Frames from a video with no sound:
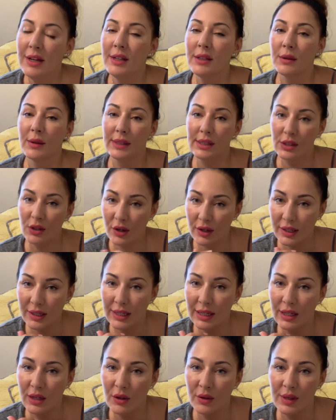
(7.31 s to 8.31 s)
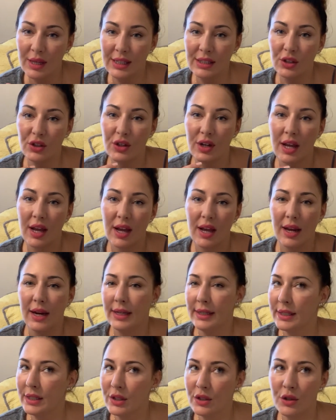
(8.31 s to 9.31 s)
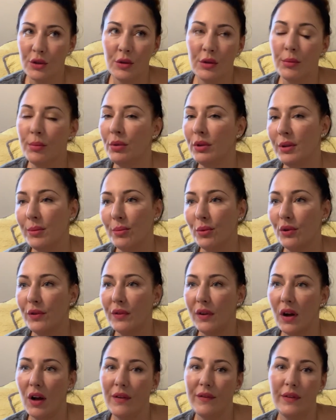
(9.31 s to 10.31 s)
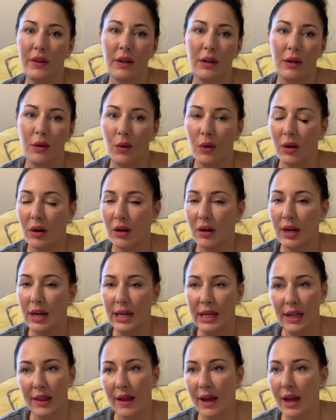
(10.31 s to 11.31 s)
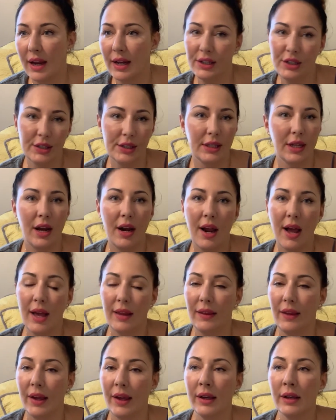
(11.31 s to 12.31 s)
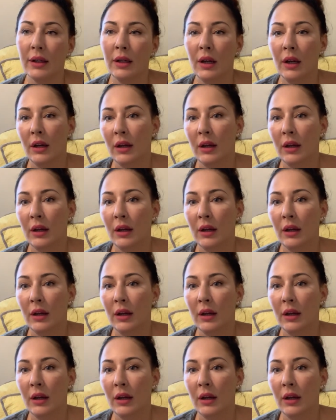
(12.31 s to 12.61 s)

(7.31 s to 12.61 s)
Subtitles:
So I started keto yesterday and I didn't do the bulletproof coffee or any of that. I just kind of had like,